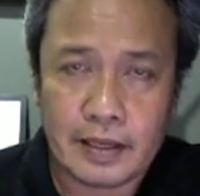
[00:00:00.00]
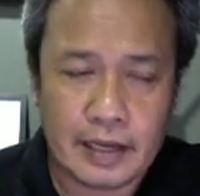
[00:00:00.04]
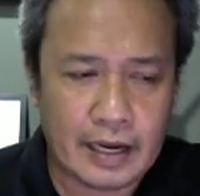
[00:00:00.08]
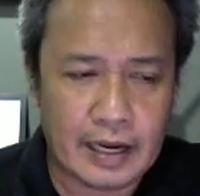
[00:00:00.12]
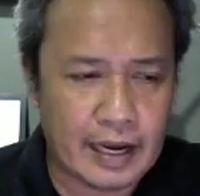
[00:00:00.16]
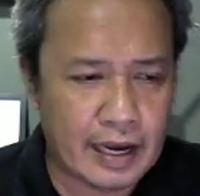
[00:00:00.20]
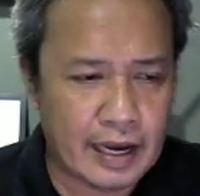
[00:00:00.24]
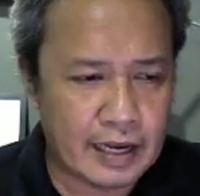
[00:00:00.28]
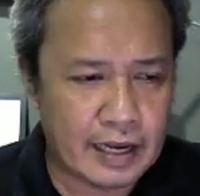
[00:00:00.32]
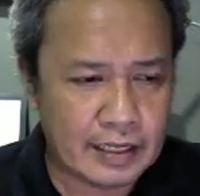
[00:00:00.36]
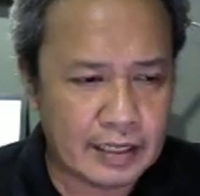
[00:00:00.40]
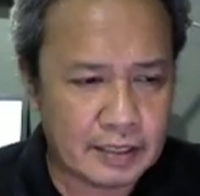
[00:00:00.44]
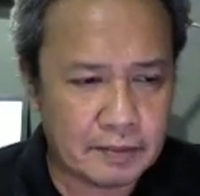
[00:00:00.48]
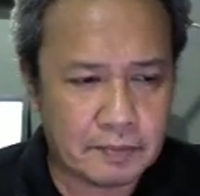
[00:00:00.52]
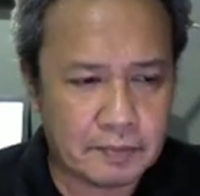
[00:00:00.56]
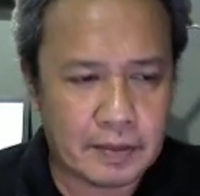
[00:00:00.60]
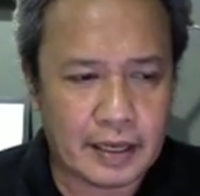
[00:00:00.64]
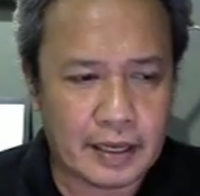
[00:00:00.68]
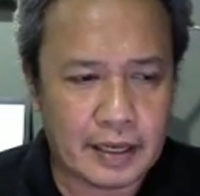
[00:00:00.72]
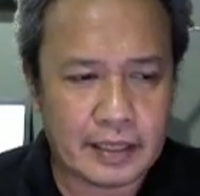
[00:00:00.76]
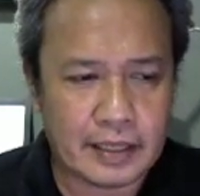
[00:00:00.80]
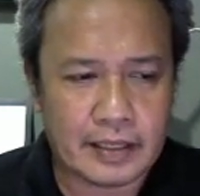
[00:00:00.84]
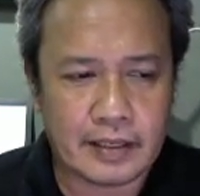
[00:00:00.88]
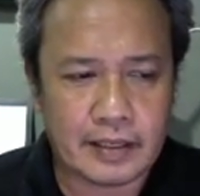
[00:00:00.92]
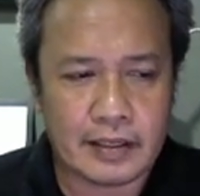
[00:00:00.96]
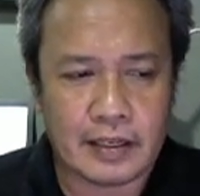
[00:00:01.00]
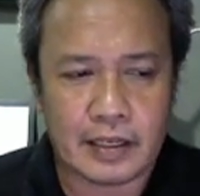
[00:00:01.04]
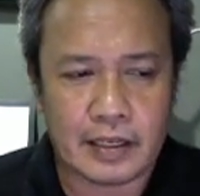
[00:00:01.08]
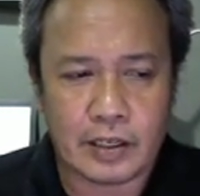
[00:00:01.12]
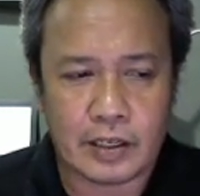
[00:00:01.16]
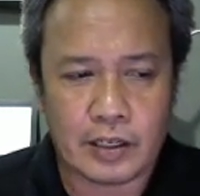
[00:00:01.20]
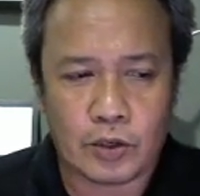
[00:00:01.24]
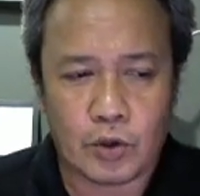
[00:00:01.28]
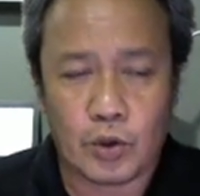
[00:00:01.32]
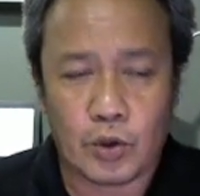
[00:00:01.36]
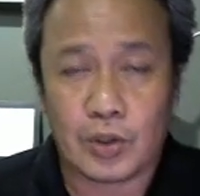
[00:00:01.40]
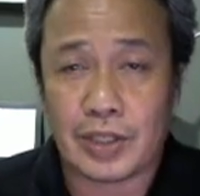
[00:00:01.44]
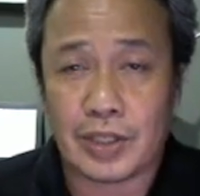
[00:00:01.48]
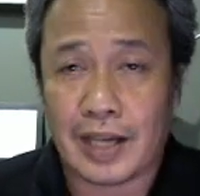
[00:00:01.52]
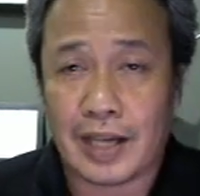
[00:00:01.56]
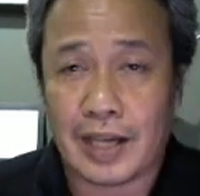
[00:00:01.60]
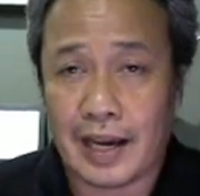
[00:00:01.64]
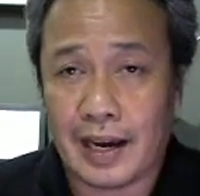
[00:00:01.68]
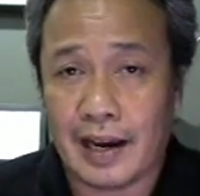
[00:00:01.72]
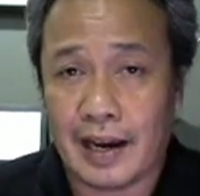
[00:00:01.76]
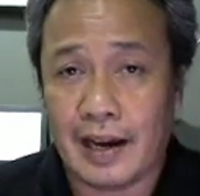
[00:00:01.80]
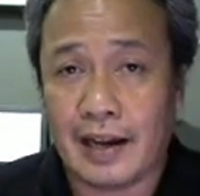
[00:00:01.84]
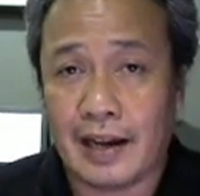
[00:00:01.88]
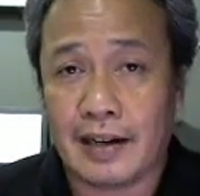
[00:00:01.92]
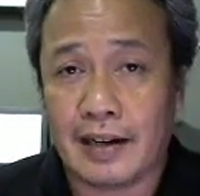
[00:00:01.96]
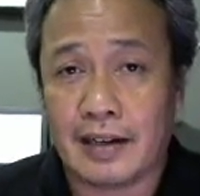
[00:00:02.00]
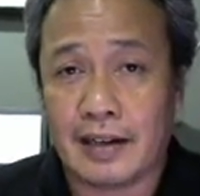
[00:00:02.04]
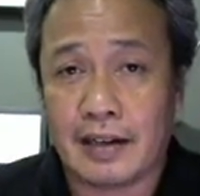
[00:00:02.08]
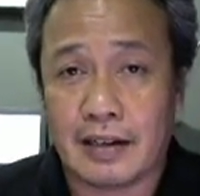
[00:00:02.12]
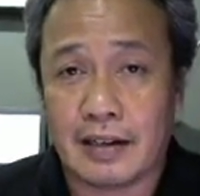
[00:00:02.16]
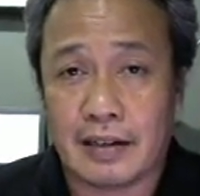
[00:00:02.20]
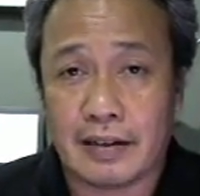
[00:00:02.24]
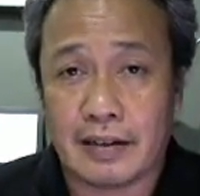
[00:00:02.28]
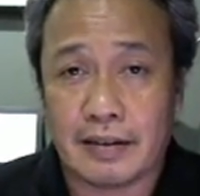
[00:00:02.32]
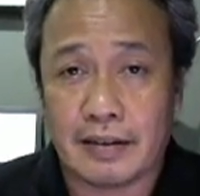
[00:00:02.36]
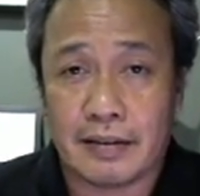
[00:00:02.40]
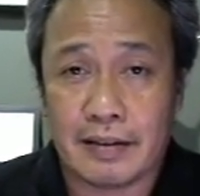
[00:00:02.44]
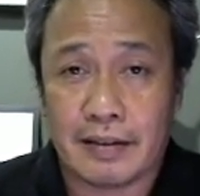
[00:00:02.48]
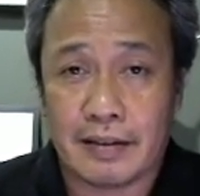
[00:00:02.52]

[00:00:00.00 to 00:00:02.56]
As the bacteria grows and